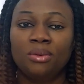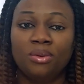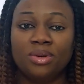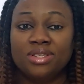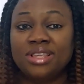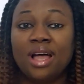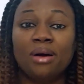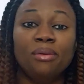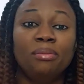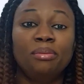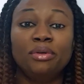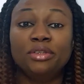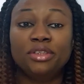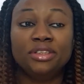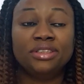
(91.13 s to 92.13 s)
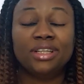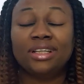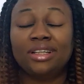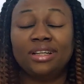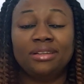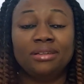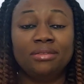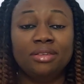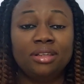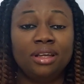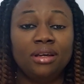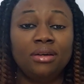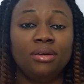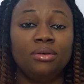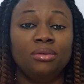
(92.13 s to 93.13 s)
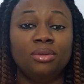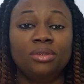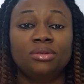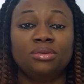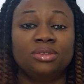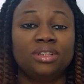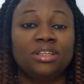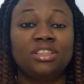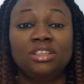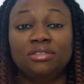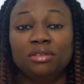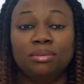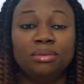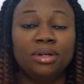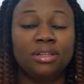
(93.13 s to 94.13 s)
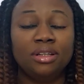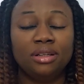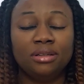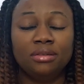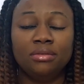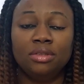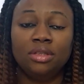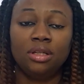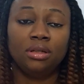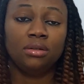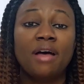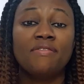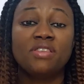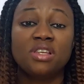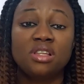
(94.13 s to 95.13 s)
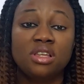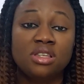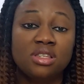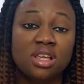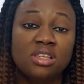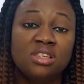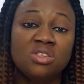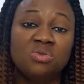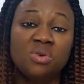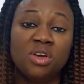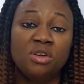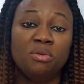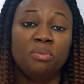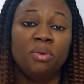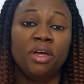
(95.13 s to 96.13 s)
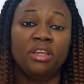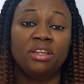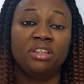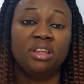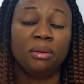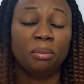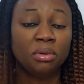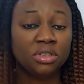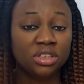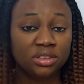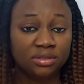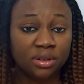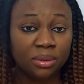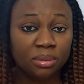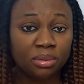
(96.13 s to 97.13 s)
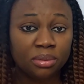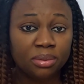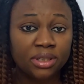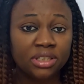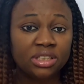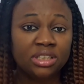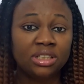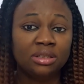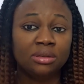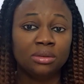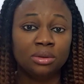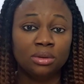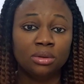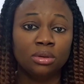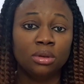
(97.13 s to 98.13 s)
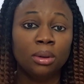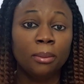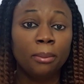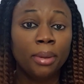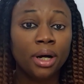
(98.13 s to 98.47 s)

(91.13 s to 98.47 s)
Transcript: was now produced at the end of the day, or what was achievable at the end of the day. I've seen instances where you pay the deposit for a property and all,